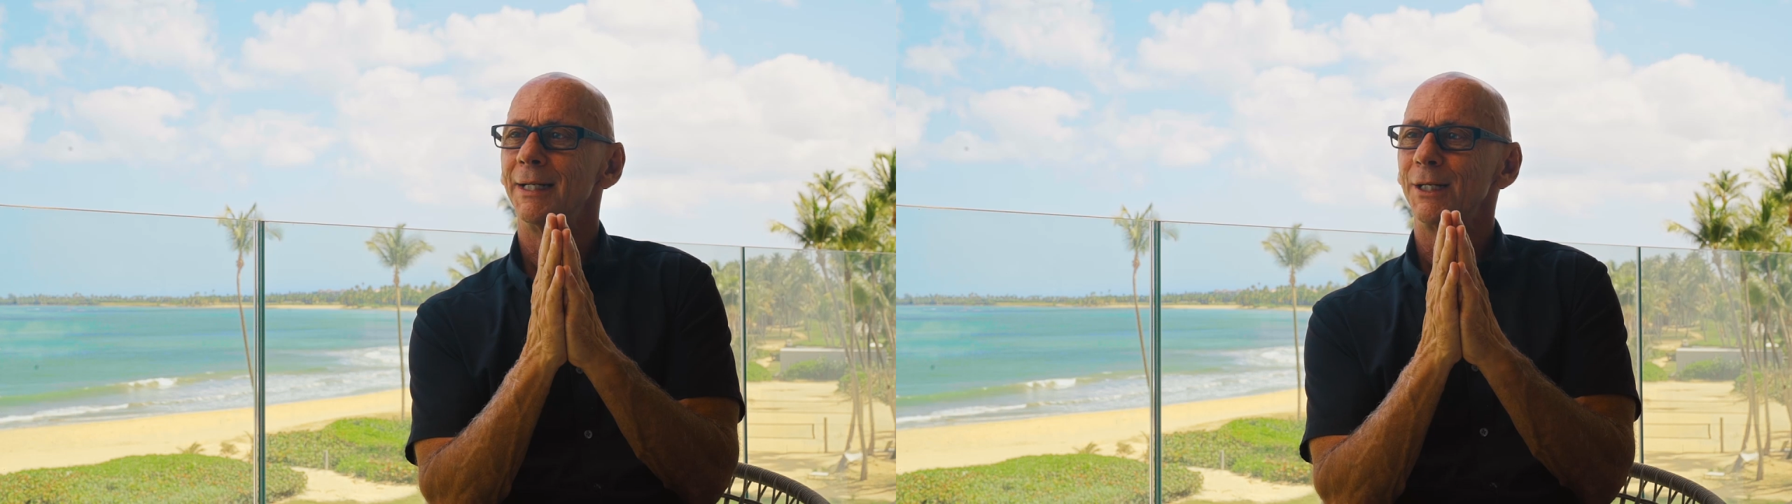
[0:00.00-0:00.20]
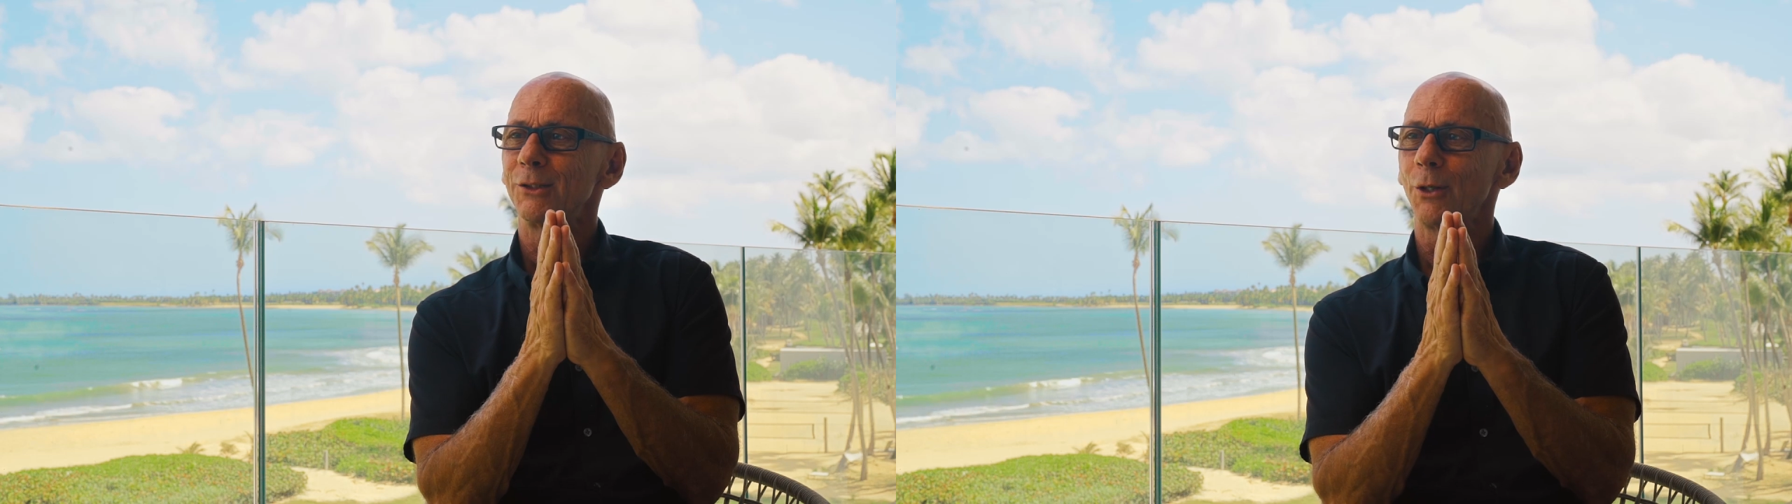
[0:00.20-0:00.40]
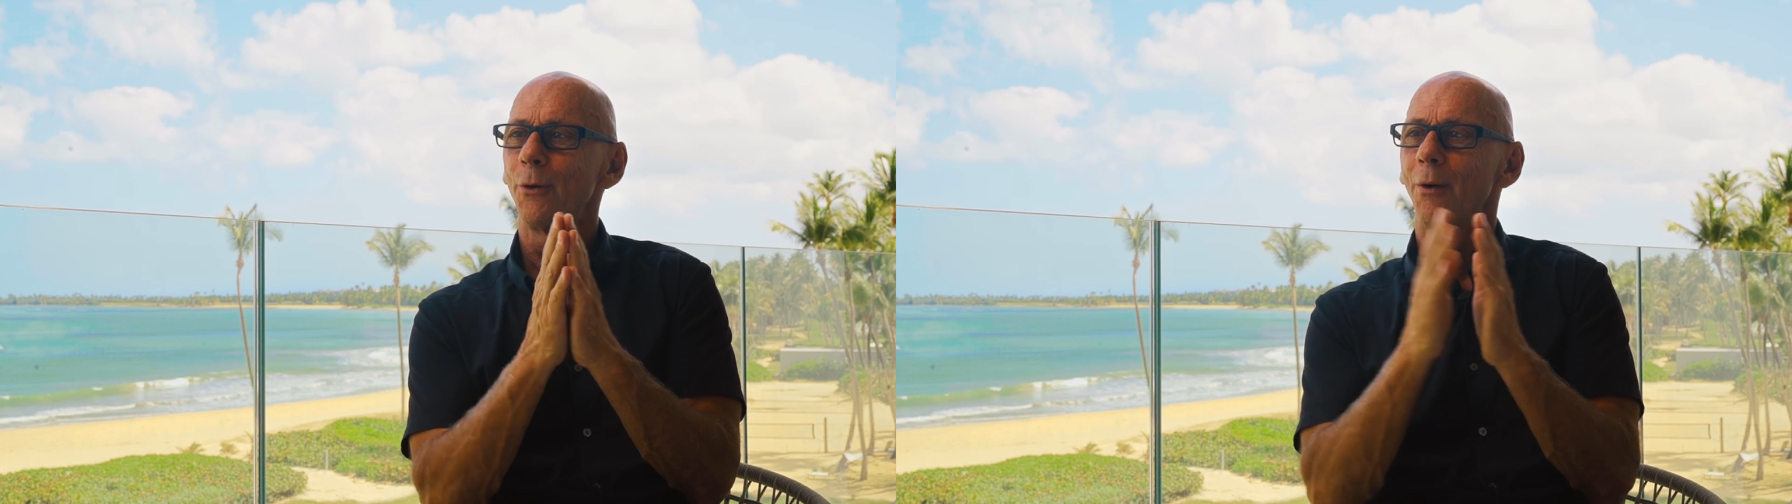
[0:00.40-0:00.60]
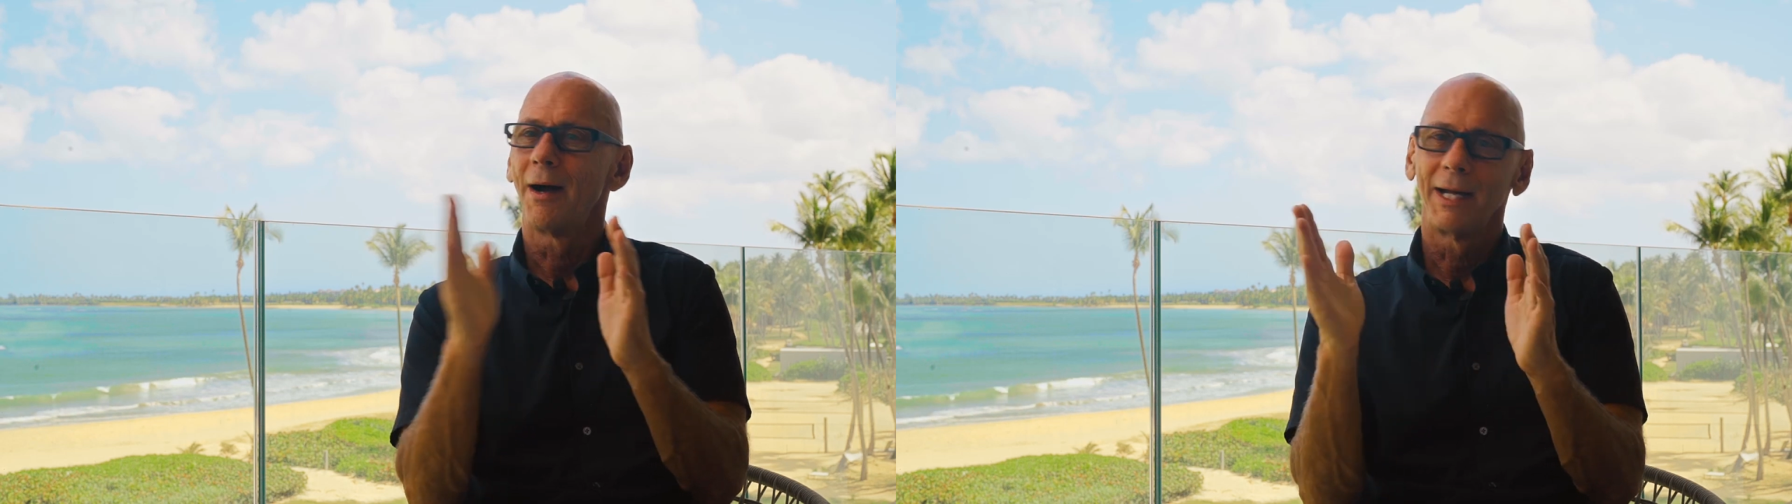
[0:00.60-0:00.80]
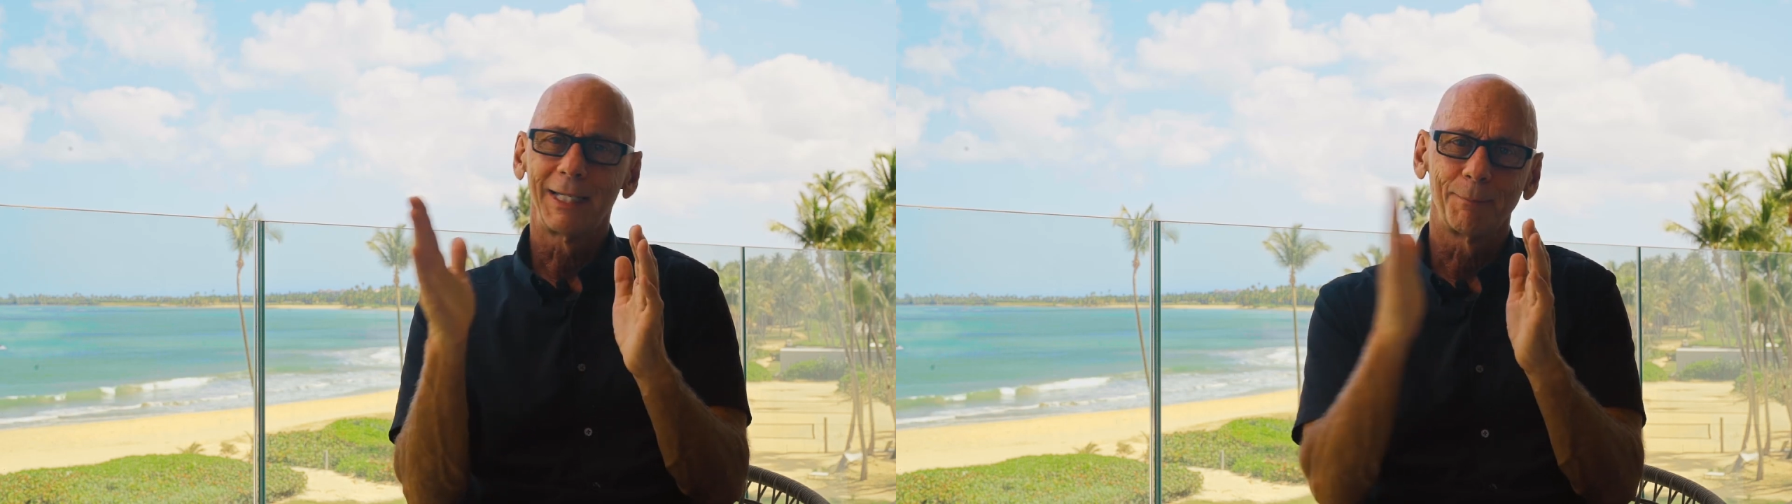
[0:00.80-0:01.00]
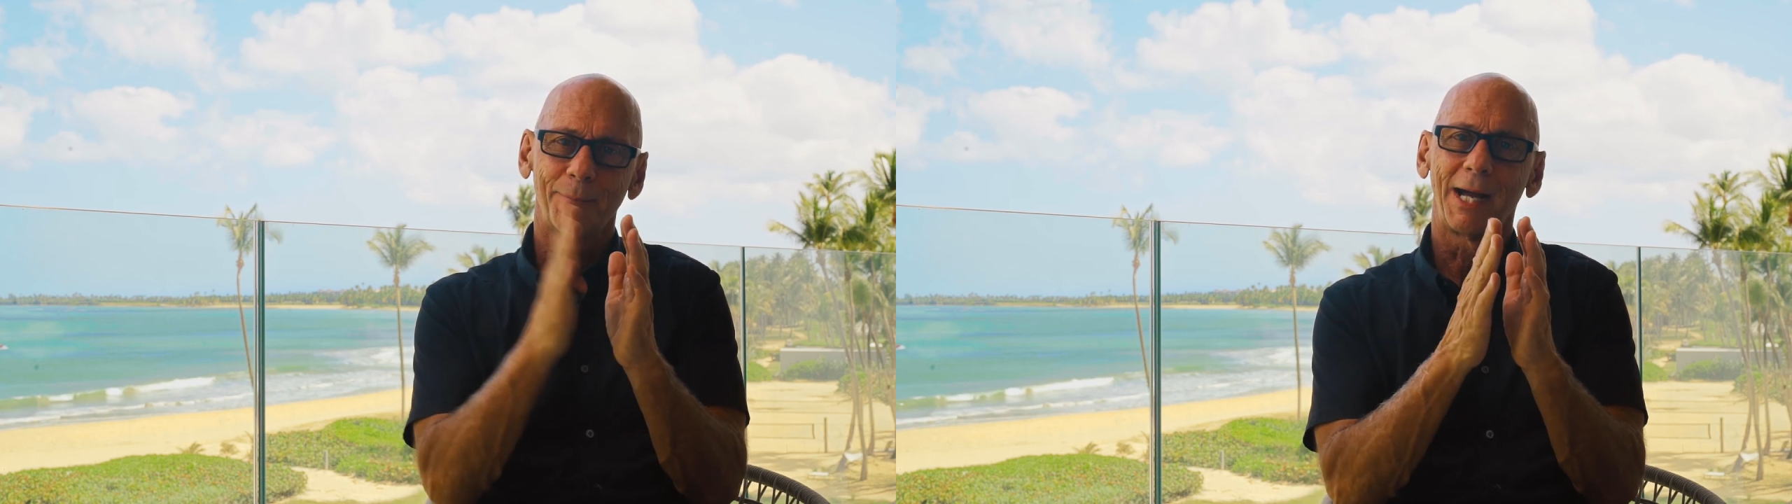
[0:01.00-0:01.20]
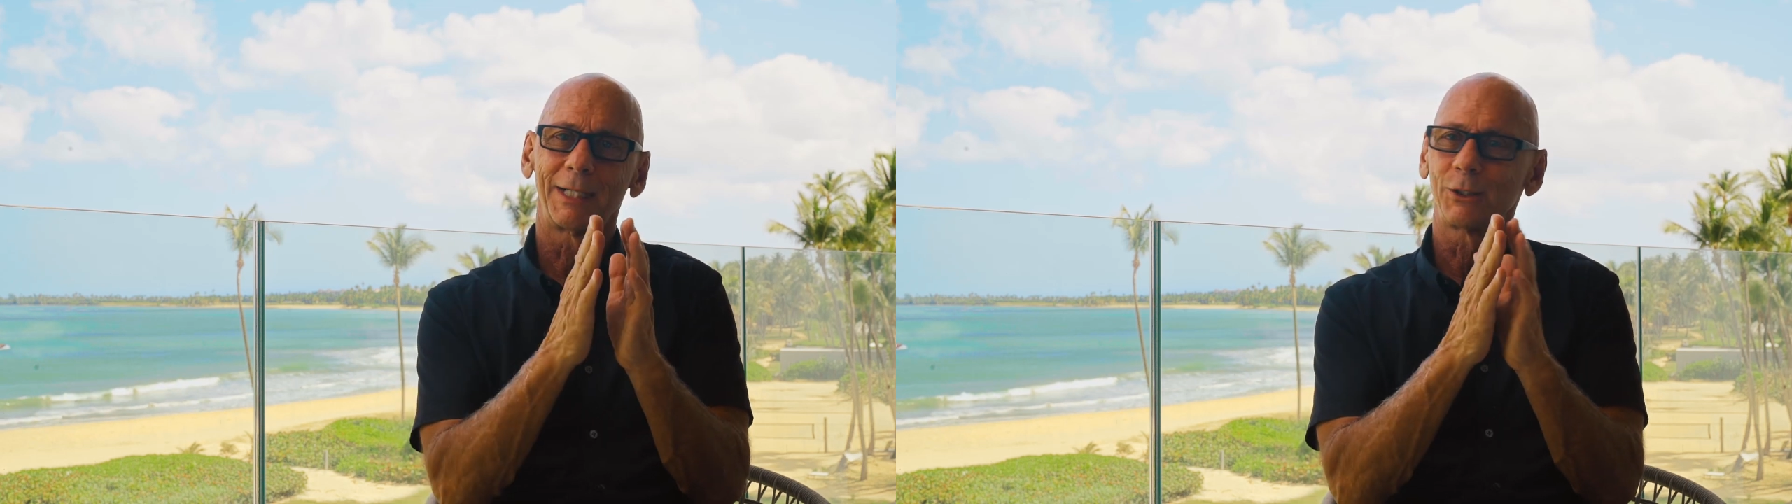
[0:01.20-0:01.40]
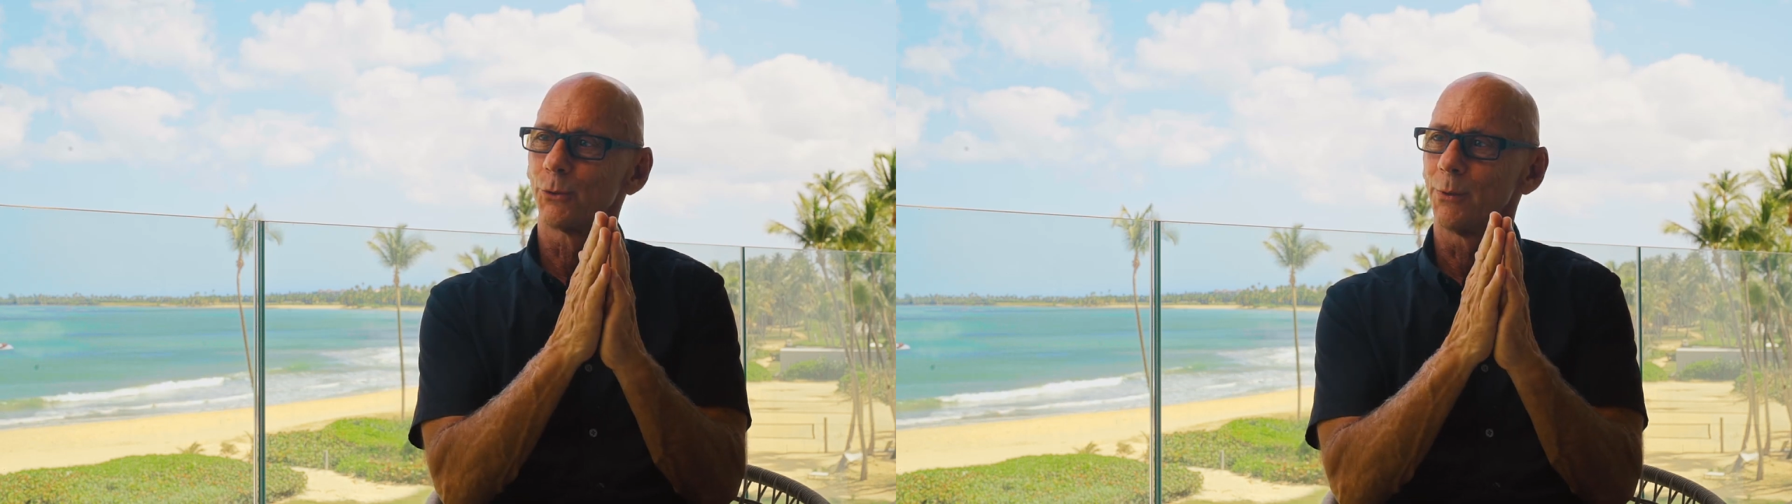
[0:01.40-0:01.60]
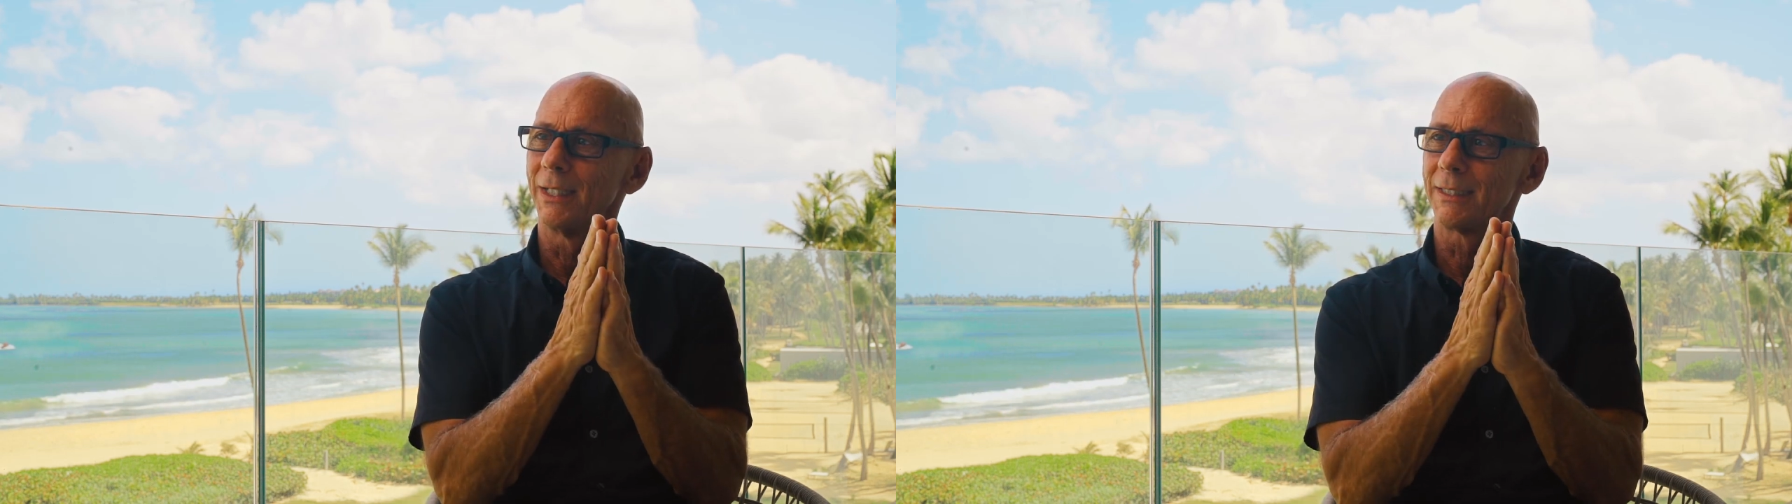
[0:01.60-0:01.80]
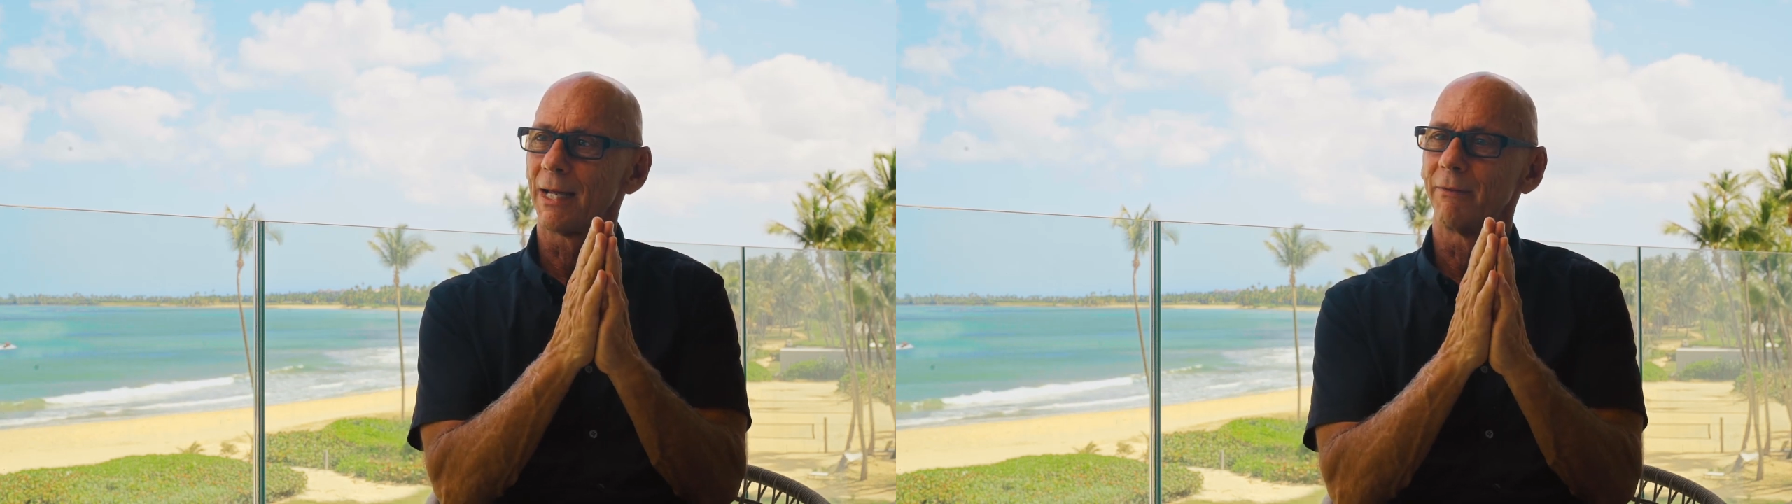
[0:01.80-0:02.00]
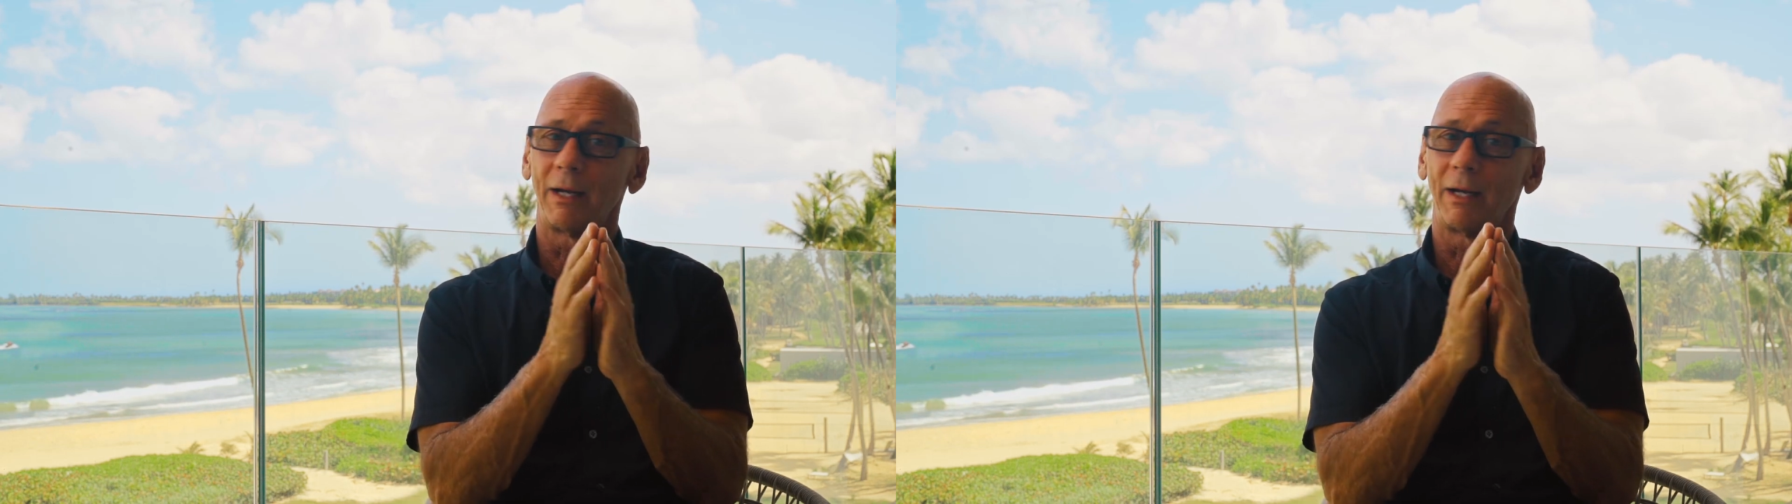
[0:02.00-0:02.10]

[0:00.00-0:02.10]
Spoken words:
So I get back to 27.